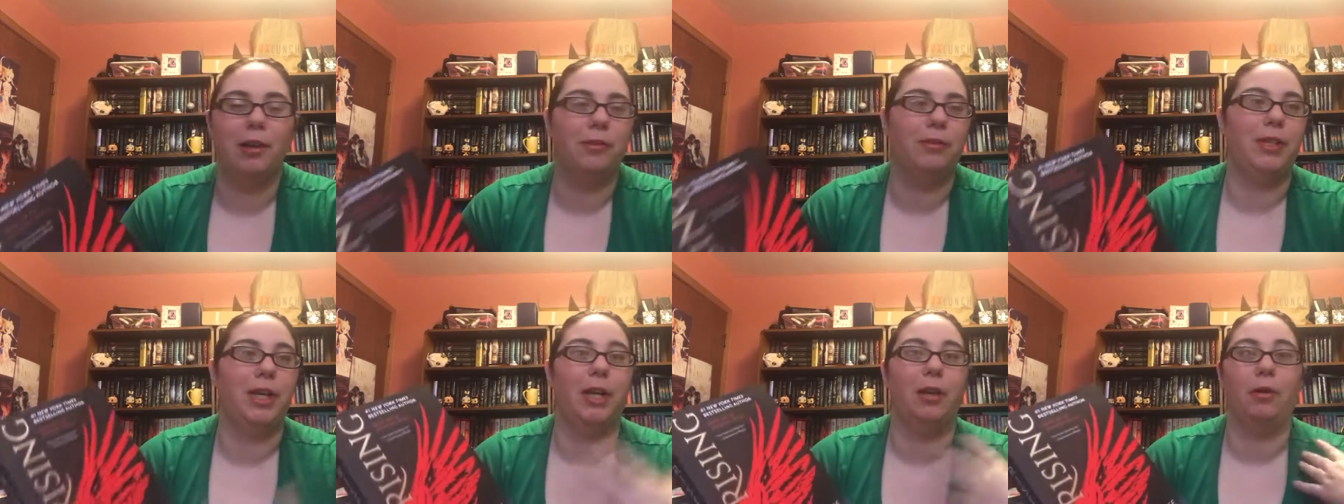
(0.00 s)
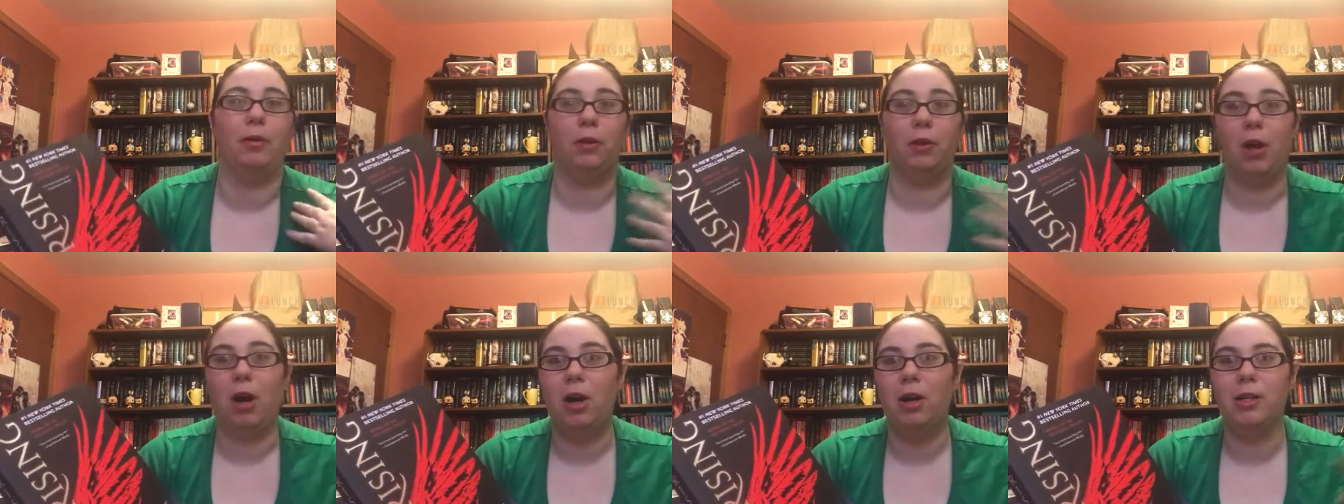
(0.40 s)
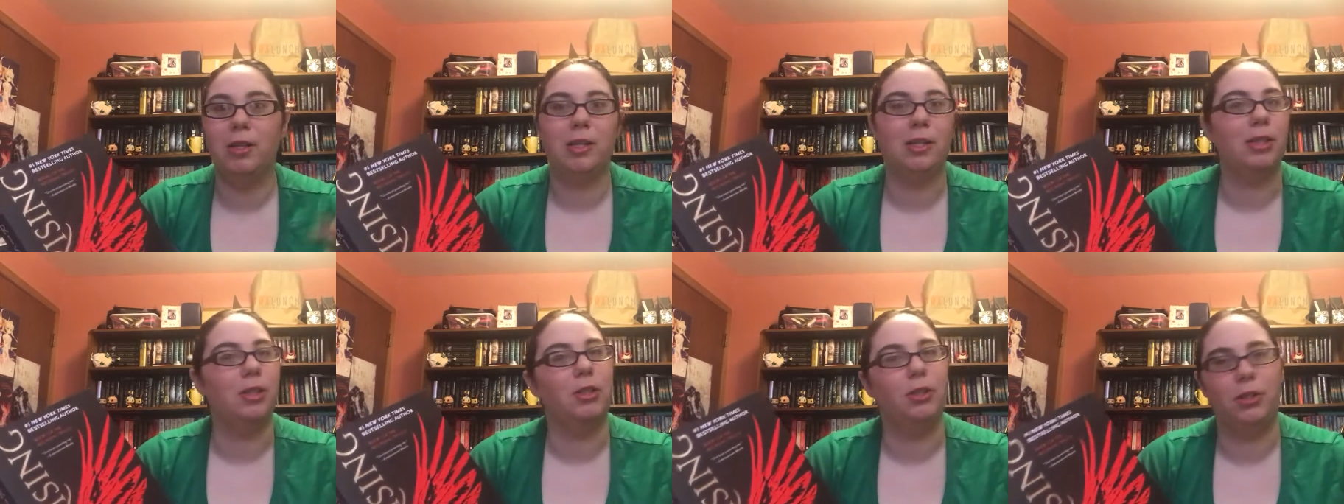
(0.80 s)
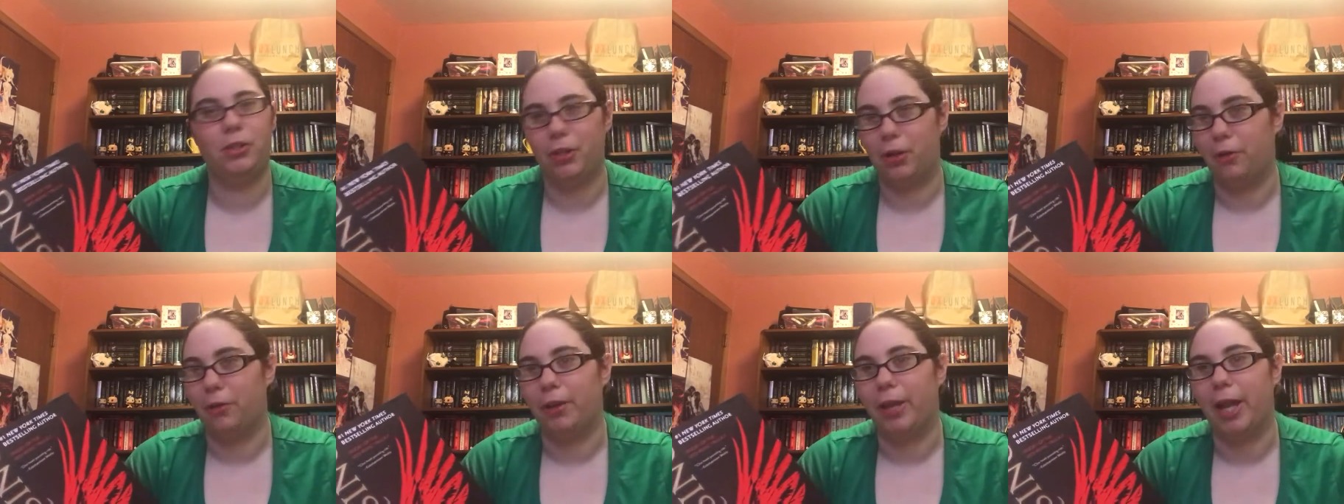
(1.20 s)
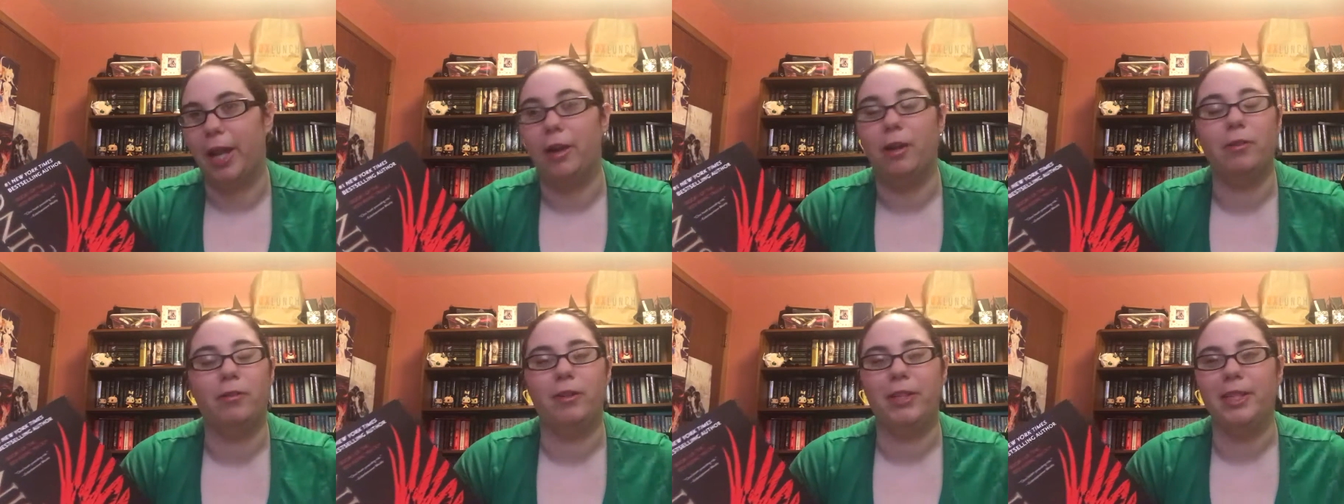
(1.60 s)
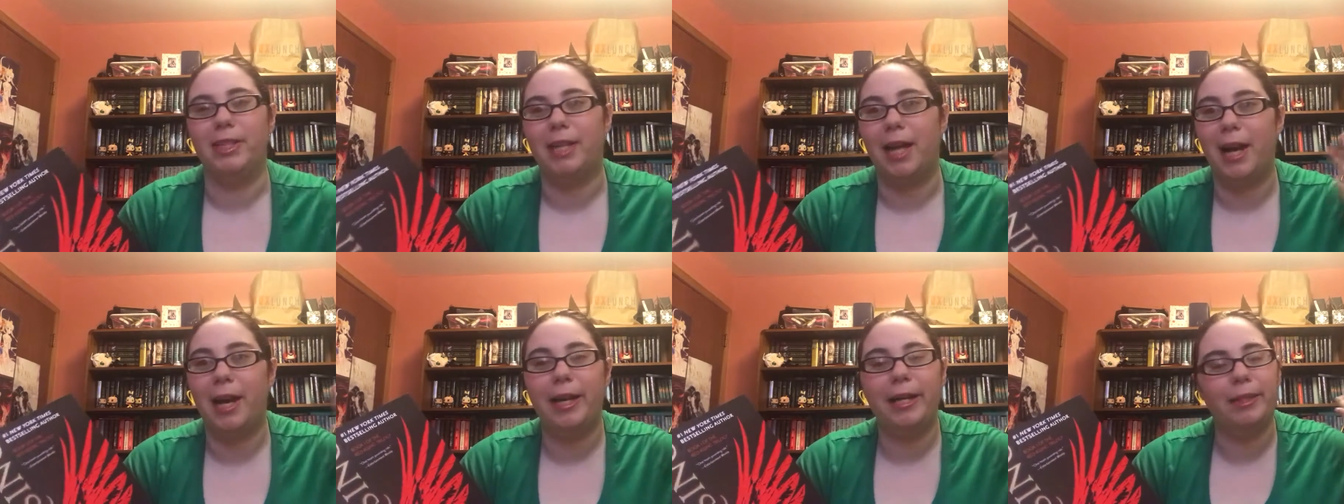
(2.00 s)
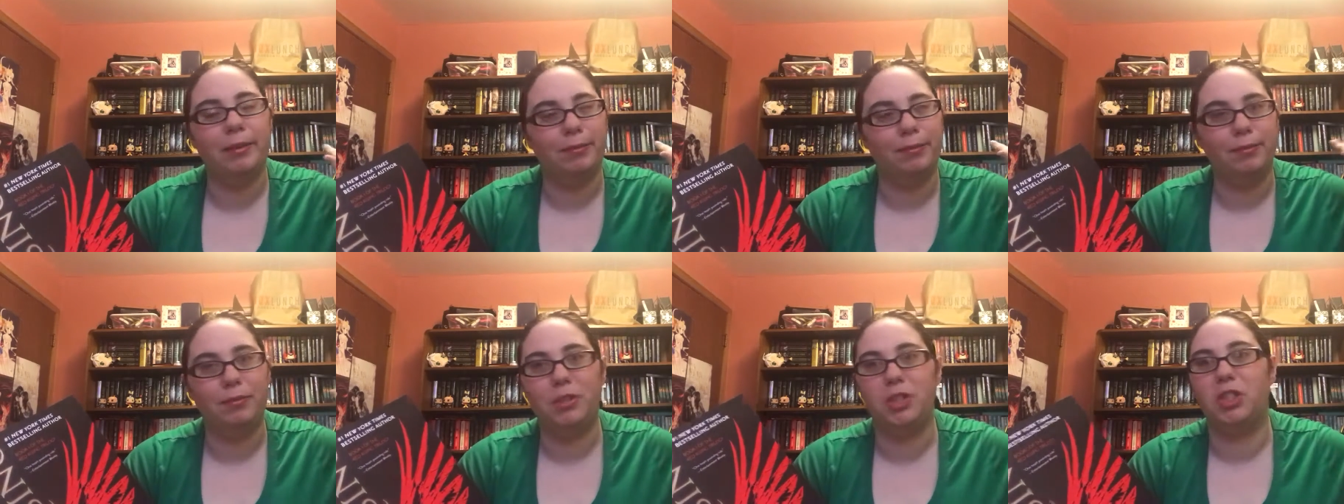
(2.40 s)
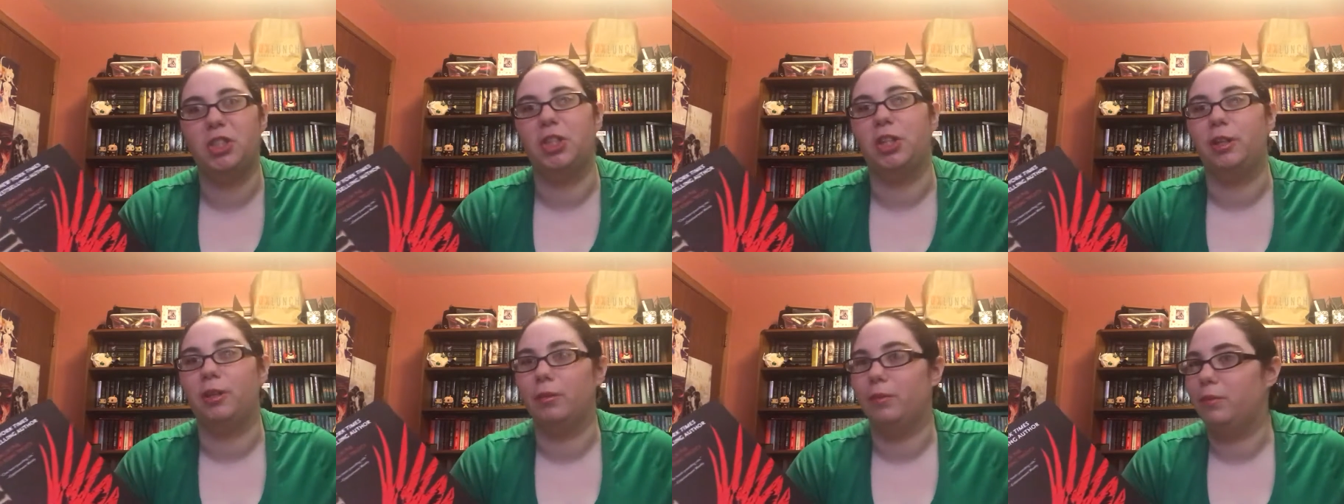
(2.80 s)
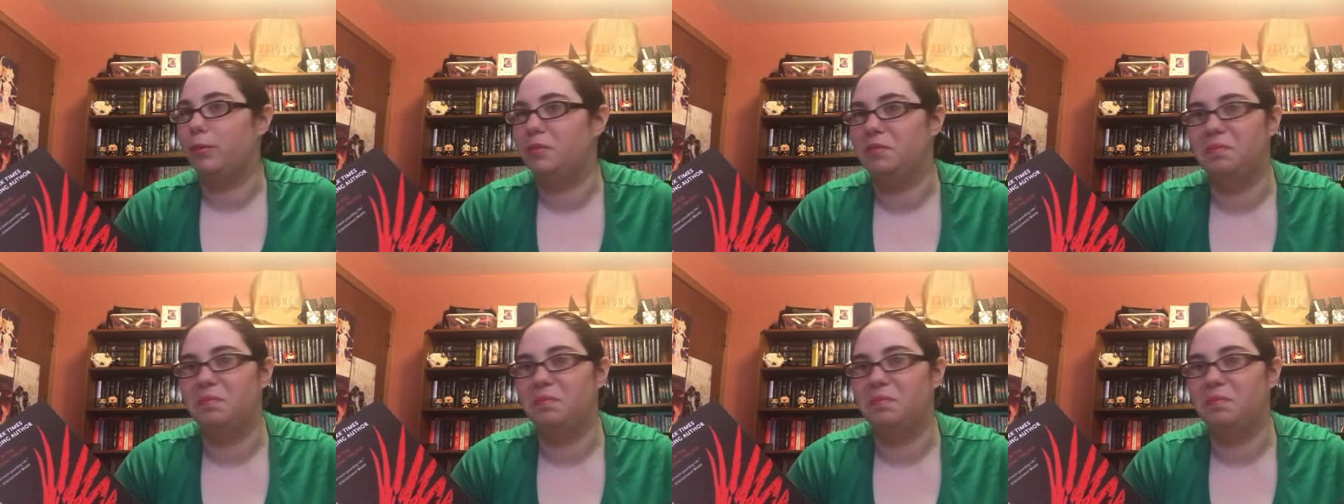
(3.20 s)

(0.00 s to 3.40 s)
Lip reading: If Darrow lost, don't care. If he died, sure,